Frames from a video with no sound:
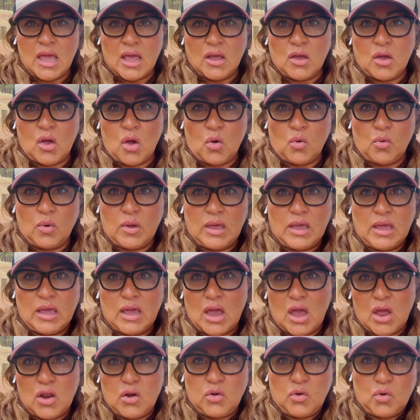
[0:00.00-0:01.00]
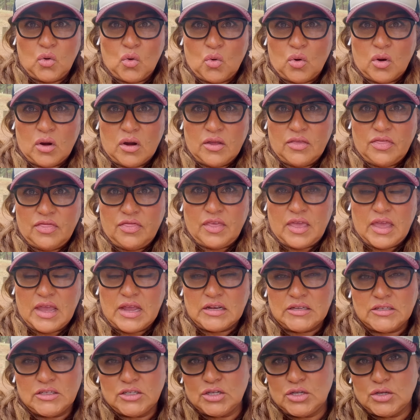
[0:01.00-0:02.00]
going north
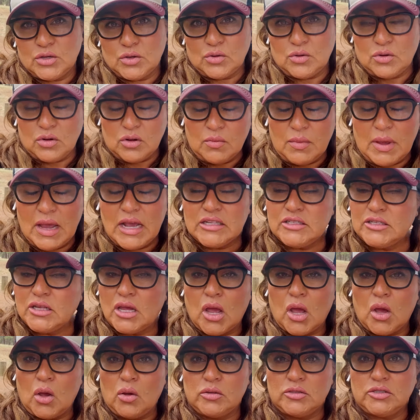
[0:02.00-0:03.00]
into New Mexico.